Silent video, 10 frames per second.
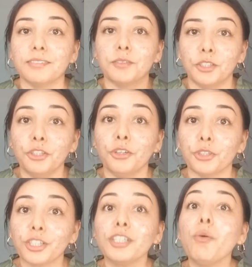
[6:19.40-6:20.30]
you know,
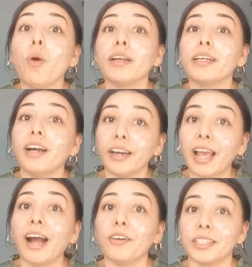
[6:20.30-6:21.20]
you're going to want to cut
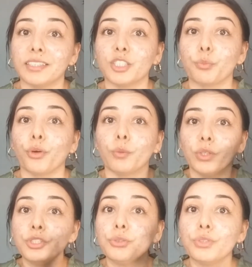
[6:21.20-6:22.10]
out at this point.
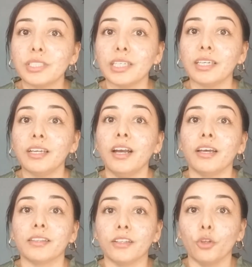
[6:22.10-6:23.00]
Once you see
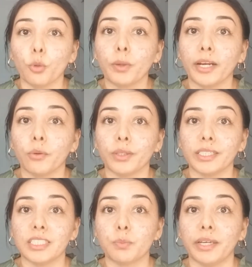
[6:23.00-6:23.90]
the low
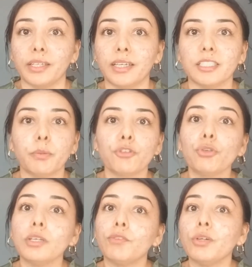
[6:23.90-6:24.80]
priority spending,
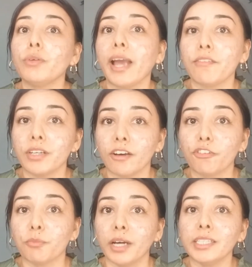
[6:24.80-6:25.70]
especially if you don't have
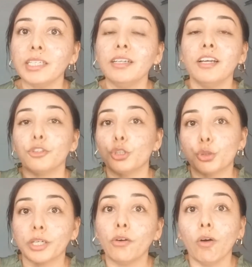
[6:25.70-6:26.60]
enough money to
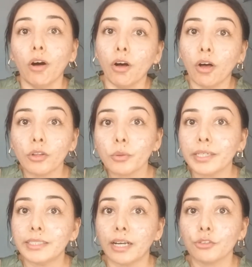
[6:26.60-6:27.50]
trickle all the
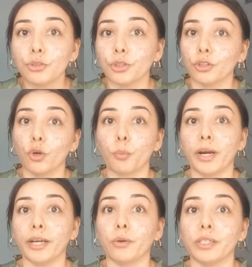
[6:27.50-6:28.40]
way down to your low
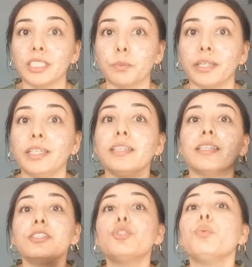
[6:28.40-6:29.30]
priority spending,
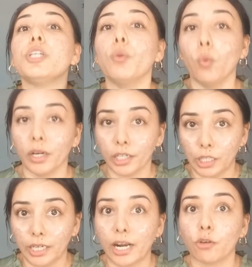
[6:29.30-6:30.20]
this is what you want to
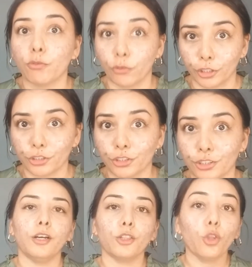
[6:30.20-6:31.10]
cut out
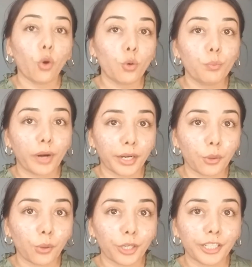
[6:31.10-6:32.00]
first. Low
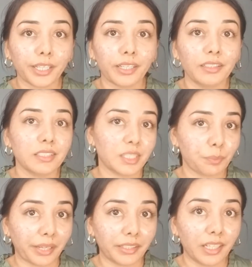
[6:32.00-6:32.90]
priority
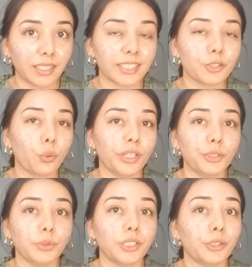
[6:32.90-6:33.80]
spending is going
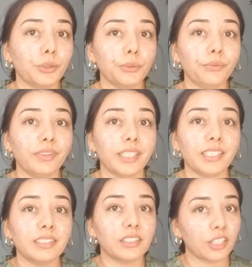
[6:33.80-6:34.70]
to include
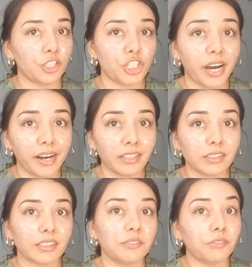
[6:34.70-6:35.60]
things such as
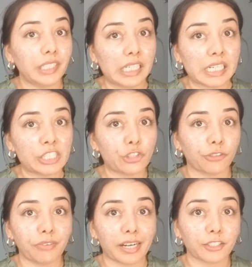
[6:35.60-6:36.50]
convenience or
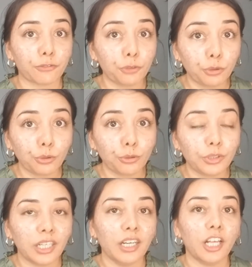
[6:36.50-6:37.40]
fast food,
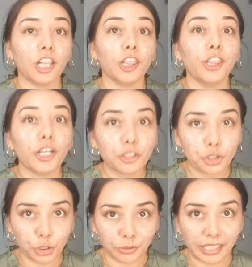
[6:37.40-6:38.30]

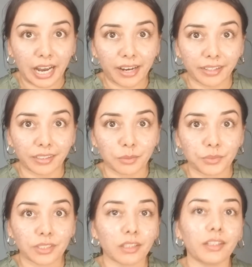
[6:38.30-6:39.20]
luxury
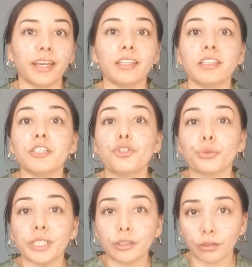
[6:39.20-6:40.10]
items like
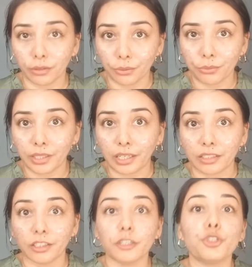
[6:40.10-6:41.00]
luxury
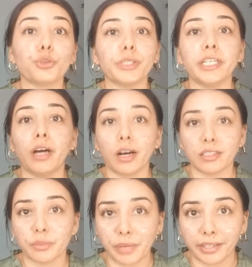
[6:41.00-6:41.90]
clothing, luxury
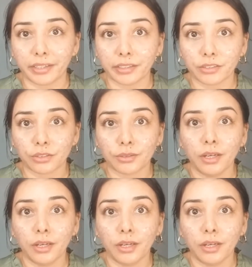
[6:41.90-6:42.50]
cosmetics.